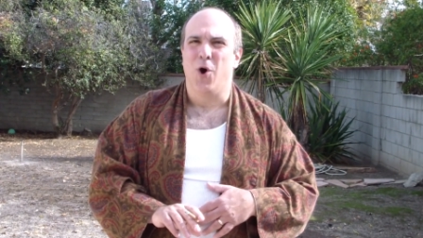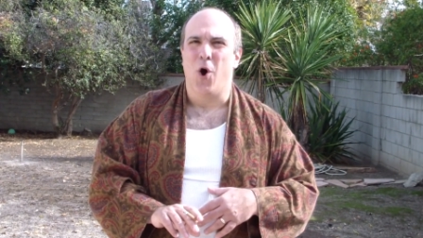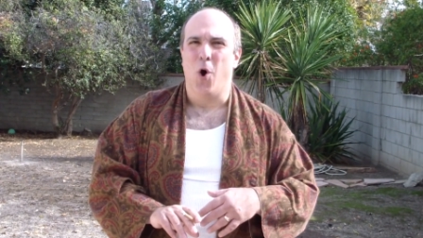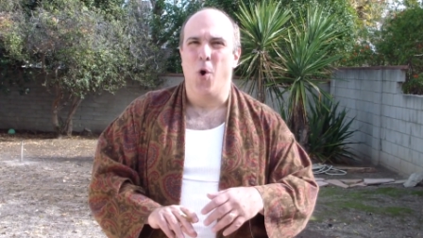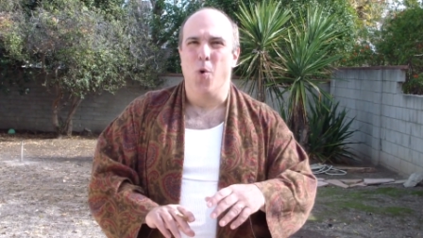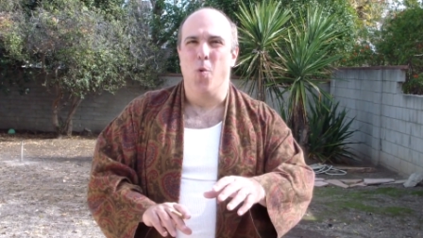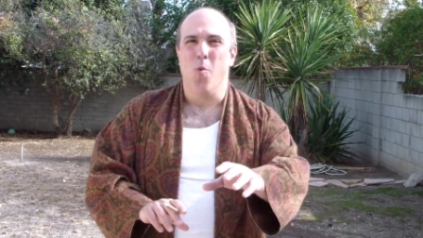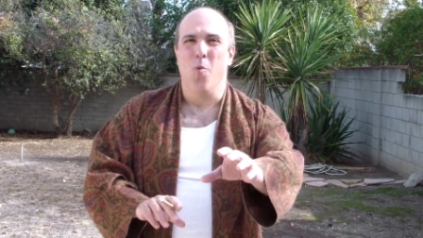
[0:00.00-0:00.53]

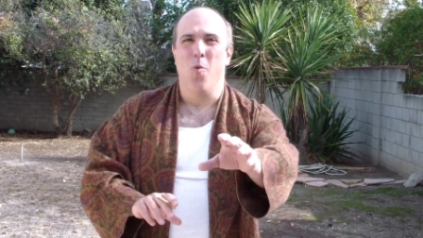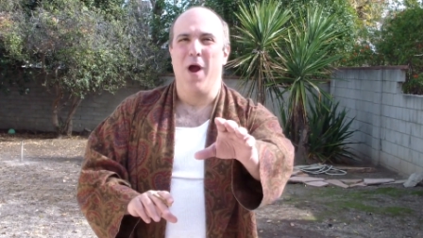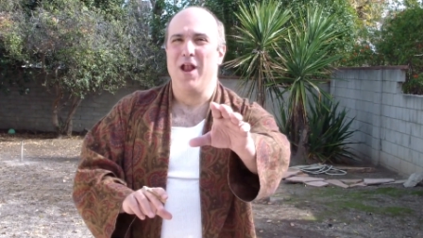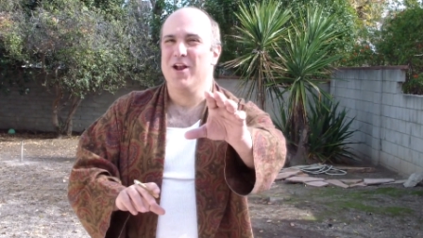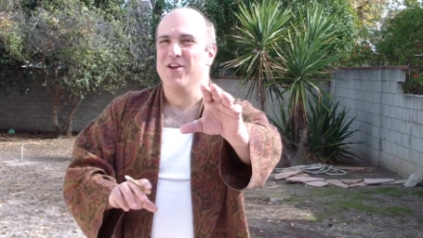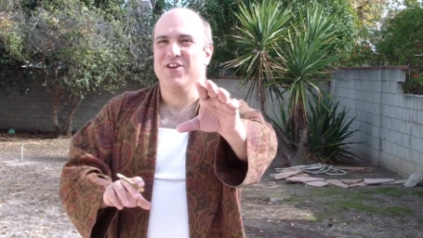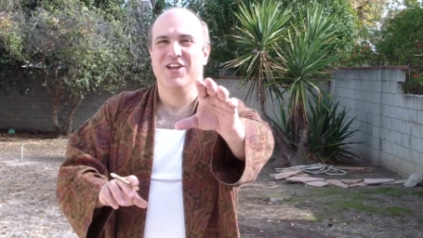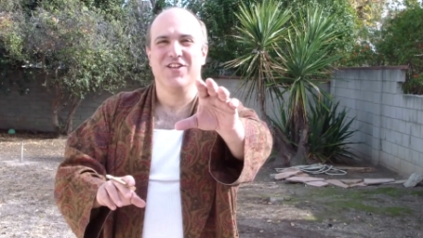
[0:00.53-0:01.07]
Oh,
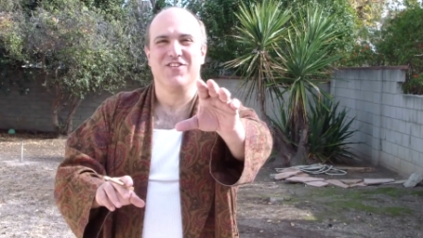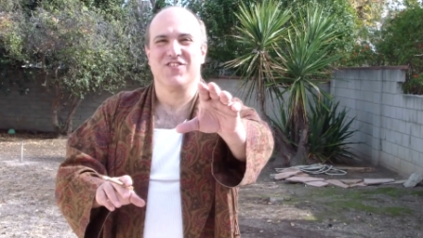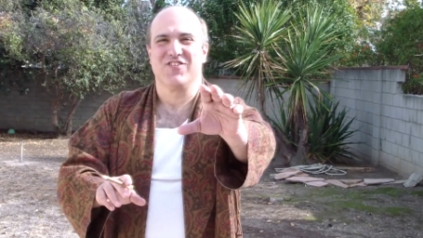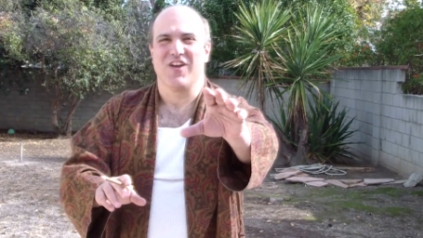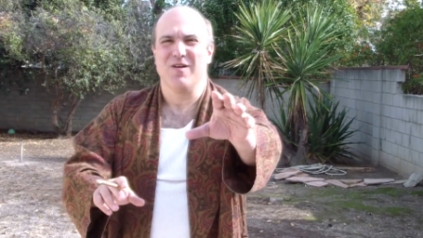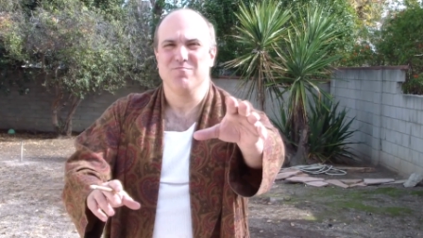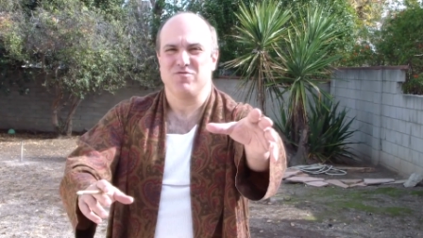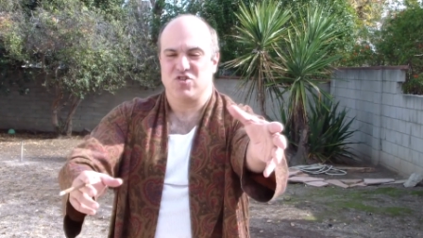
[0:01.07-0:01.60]
well did
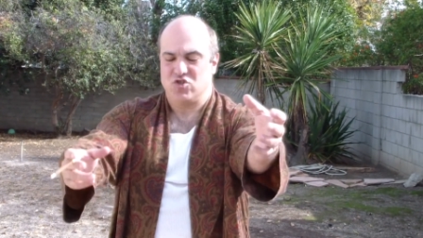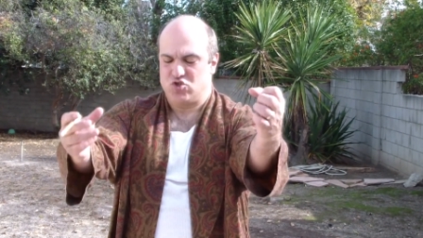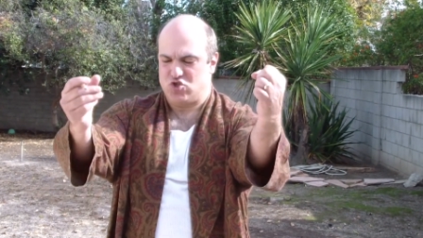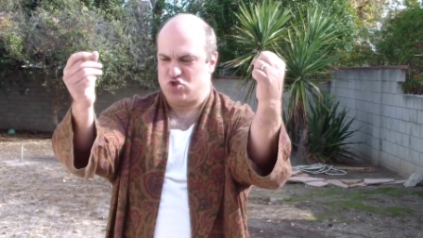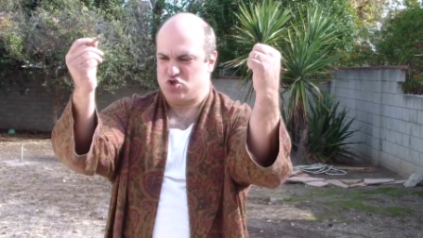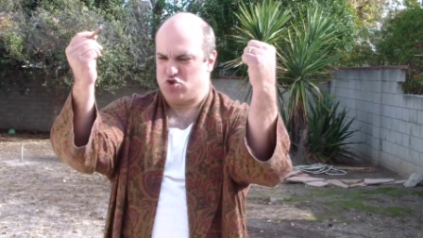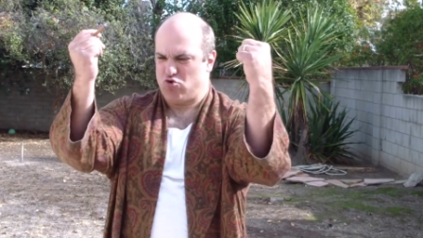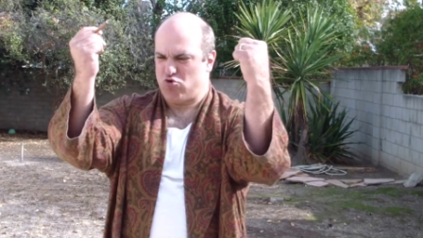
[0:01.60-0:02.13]
Samson,
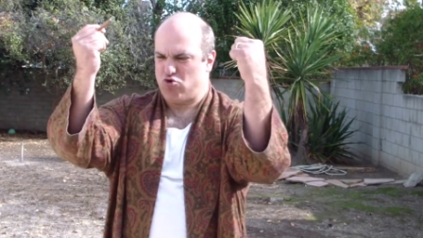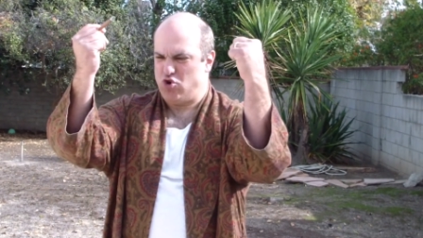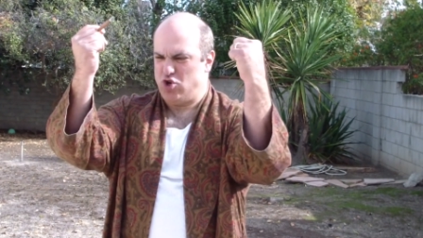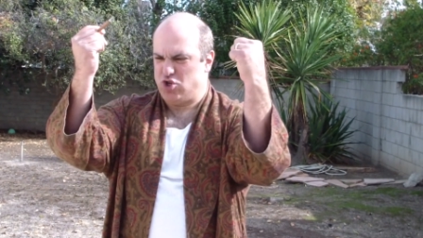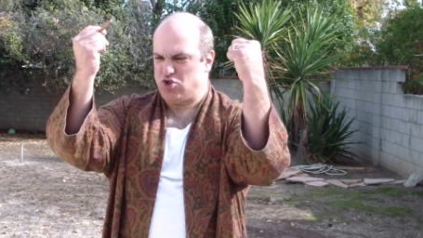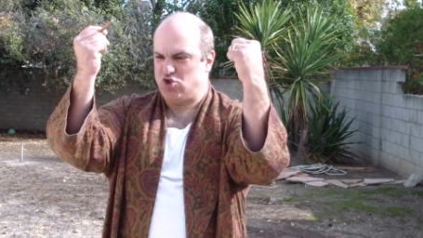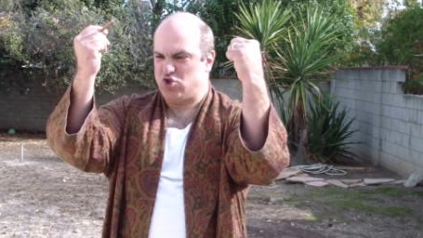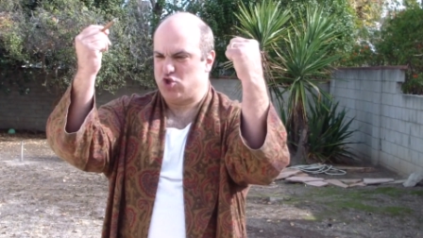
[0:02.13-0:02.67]

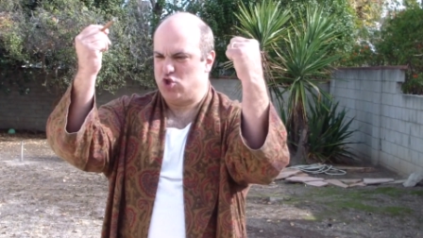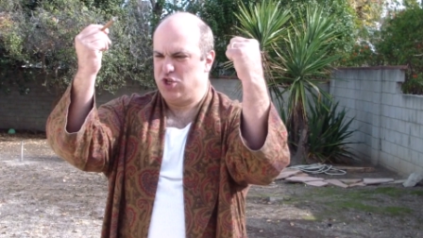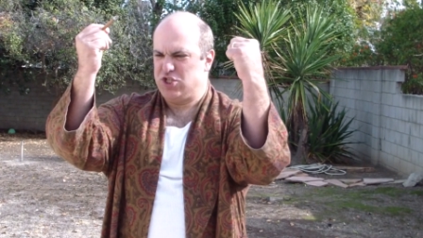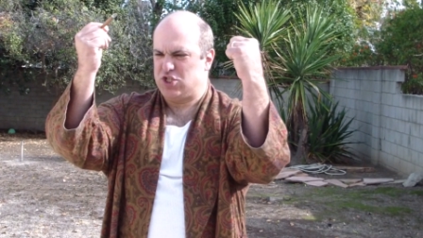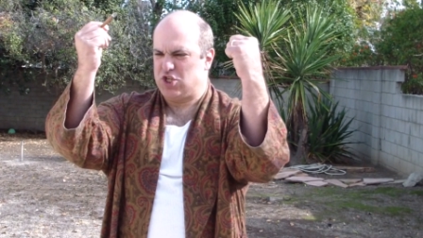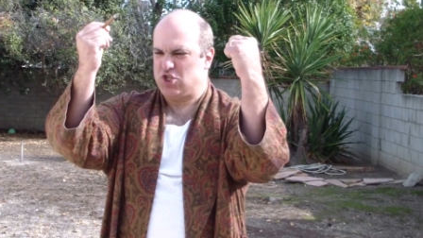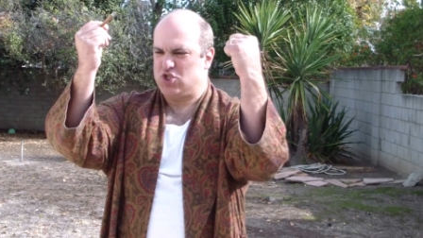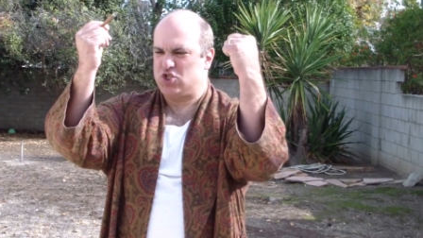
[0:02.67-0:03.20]
strong
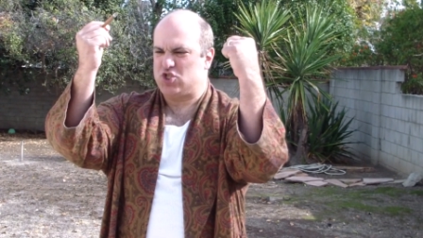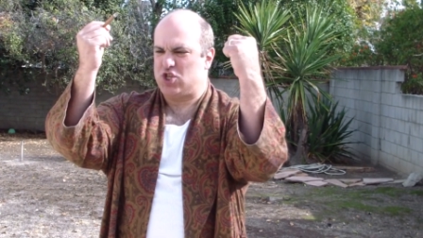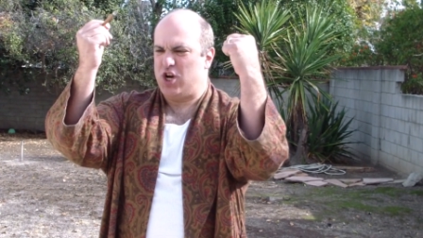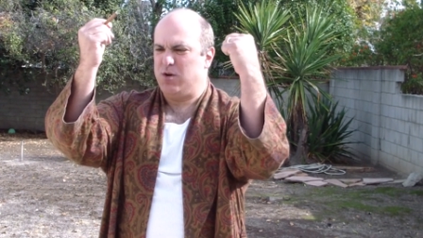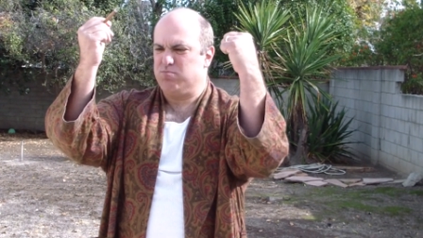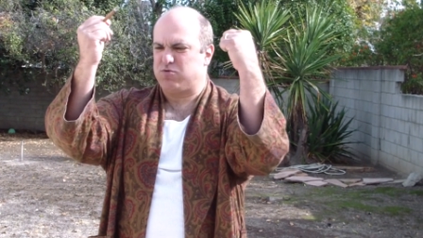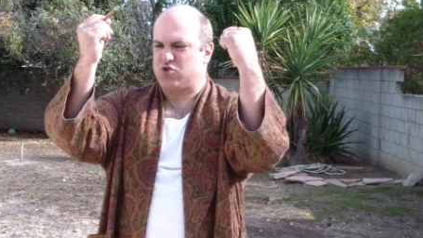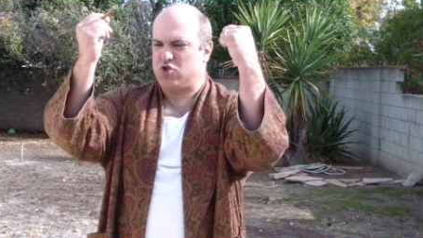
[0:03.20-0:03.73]
jointed
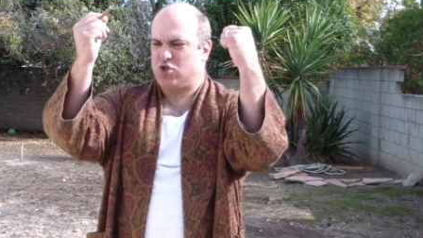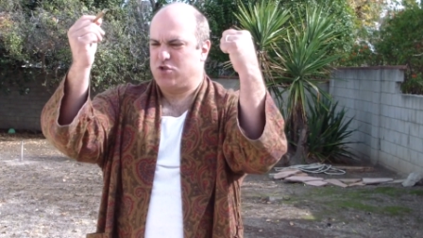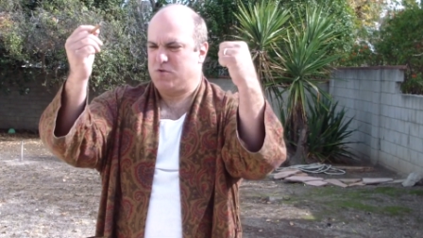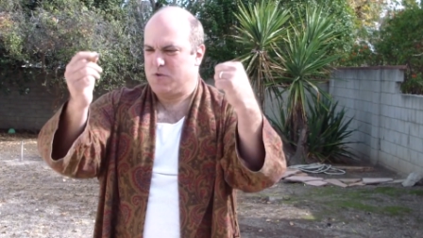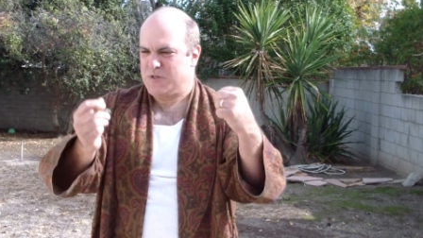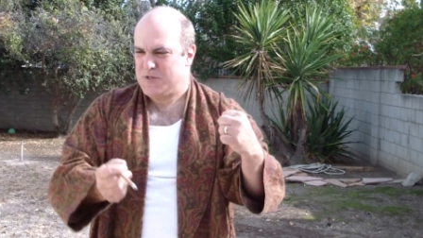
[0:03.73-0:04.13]
Samson!